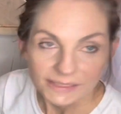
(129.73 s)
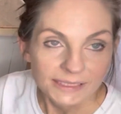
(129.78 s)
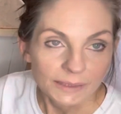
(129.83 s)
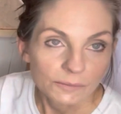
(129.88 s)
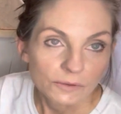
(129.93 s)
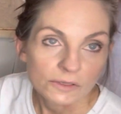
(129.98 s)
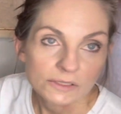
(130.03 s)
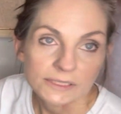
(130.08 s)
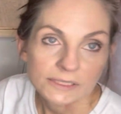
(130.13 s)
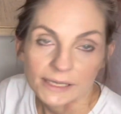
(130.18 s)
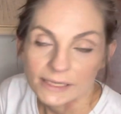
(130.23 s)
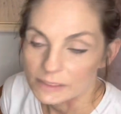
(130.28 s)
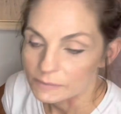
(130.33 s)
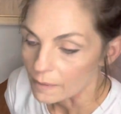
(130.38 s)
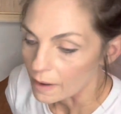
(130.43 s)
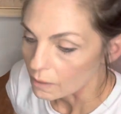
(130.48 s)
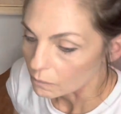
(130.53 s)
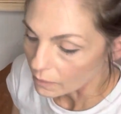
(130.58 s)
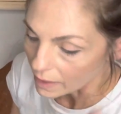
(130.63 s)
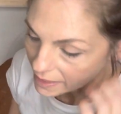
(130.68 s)
I'm using is
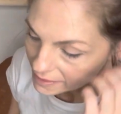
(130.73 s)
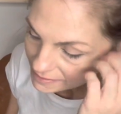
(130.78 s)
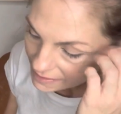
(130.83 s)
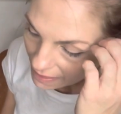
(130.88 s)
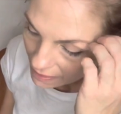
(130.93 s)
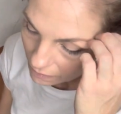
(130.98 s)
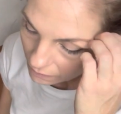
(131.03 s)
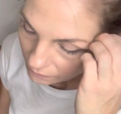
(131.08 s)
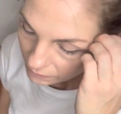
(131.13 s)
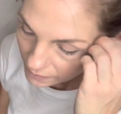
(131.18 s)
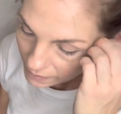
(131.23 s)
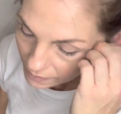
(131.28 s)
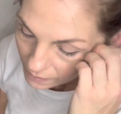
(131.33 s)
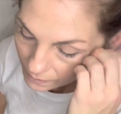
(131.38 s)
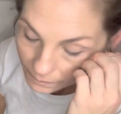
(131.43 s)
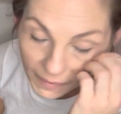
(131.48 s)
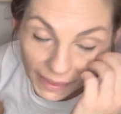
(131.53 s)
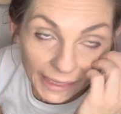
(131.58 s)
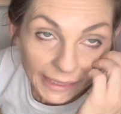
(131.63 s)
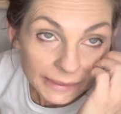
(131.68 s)
by Wise Owl
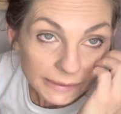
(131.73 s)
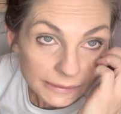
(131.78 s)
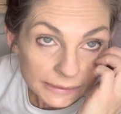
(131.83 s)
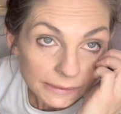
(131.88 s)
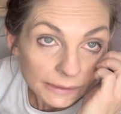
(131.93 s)
paint.